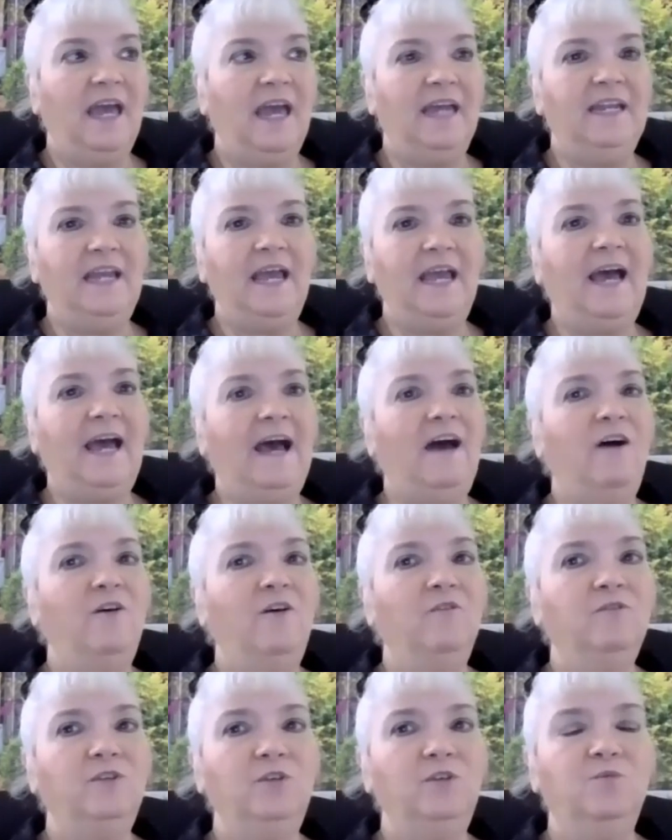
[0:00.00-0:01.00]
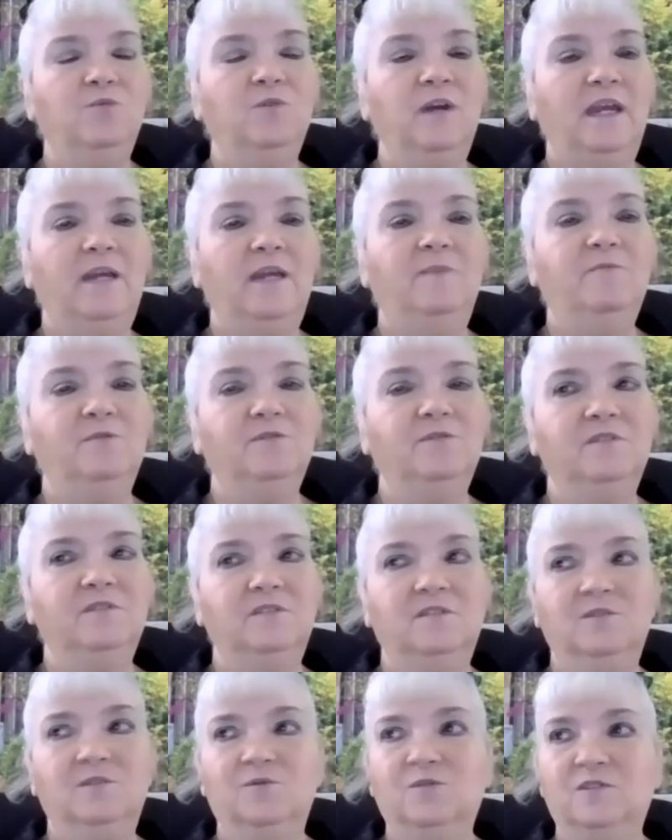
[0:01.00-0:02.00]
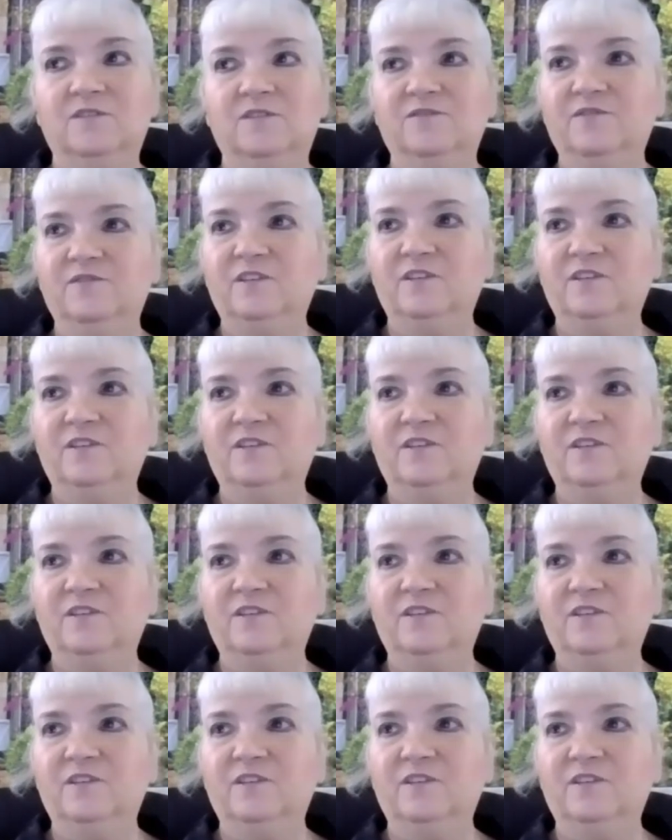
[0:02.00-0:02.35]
and how you were able to sort of